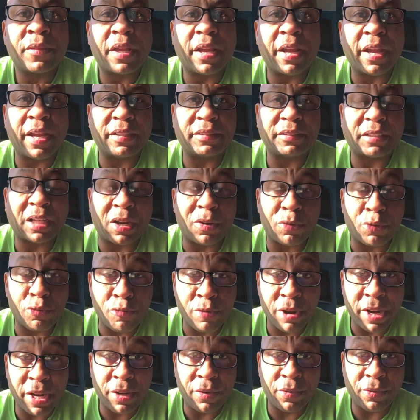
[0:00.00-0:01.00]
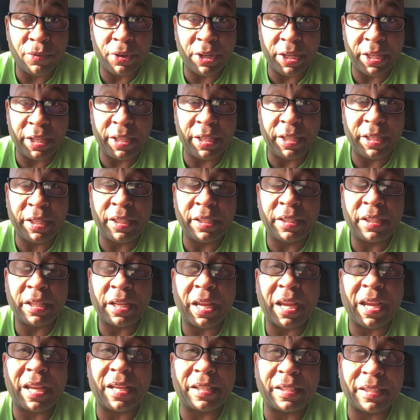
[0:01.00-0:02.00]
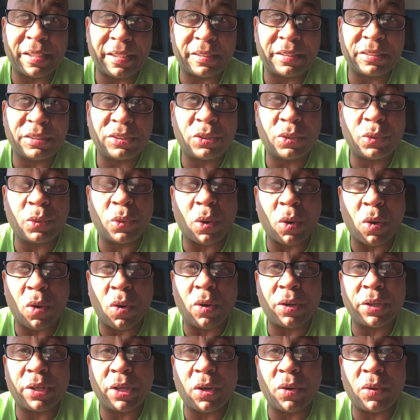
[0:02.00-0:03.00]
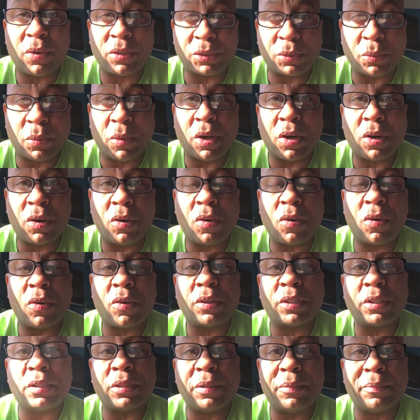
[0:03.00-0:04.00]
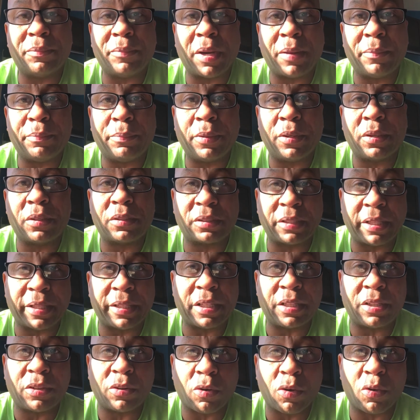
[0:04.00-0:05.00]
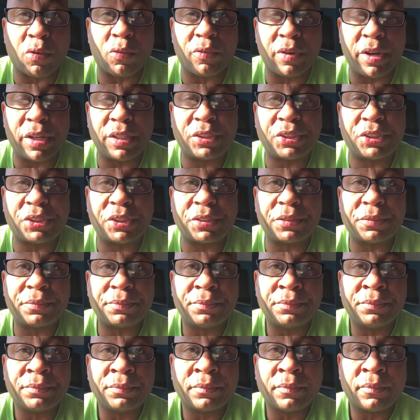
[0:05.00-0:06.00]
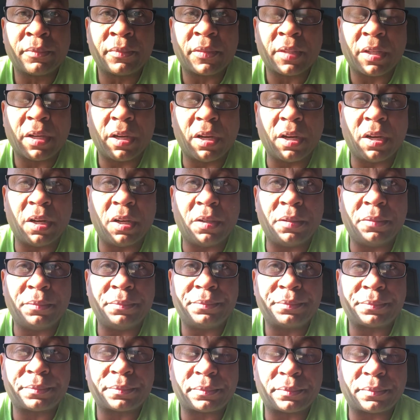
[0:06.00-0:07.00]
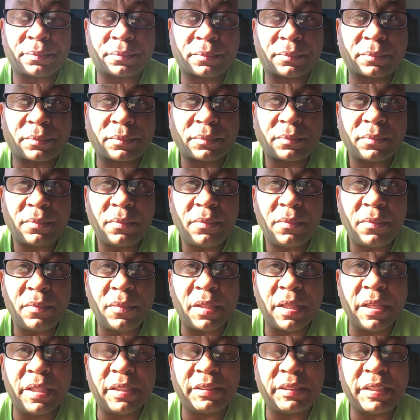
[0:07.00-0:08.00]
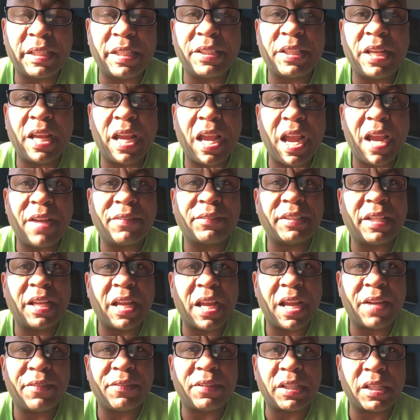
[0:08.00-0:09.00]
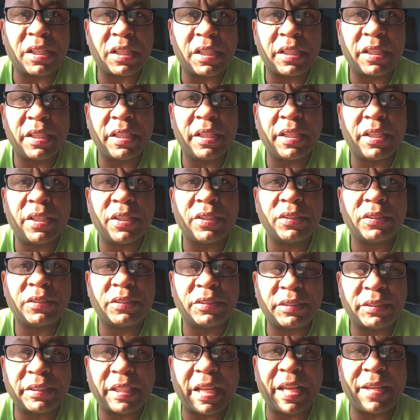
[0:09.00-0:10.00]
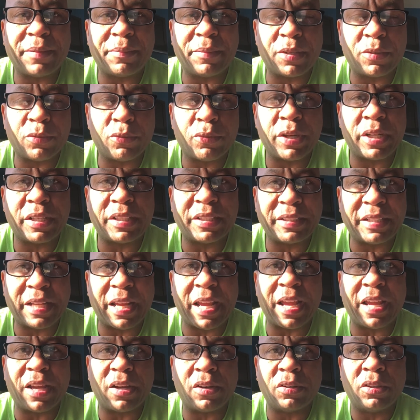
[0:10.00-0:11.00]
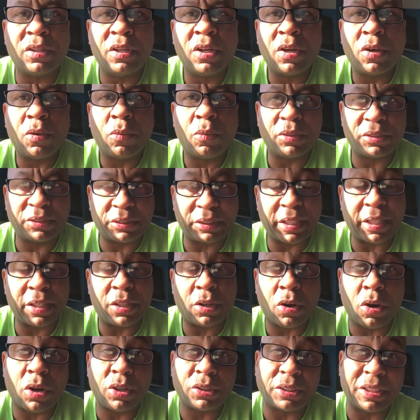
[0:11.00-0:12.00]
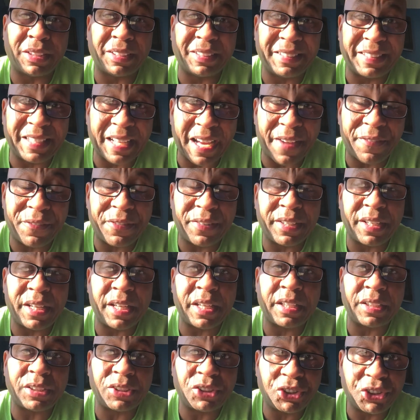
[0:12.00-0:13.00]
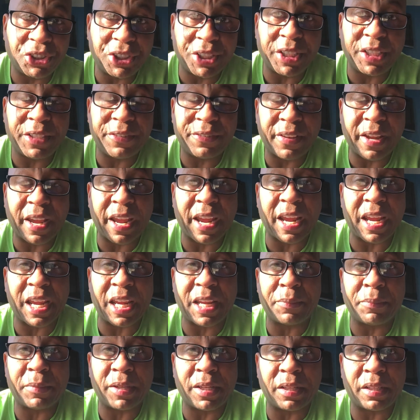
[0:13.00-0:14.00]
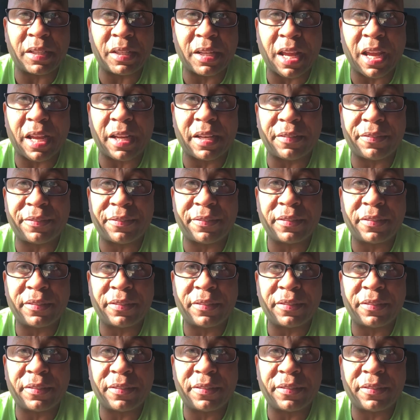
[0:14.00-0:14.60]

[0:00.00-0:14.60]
As I reread and listen to the audio as well on my book, Think and Grow Rich, um, it said you have to have a clear statement written down, which they called your definite chief aim in life.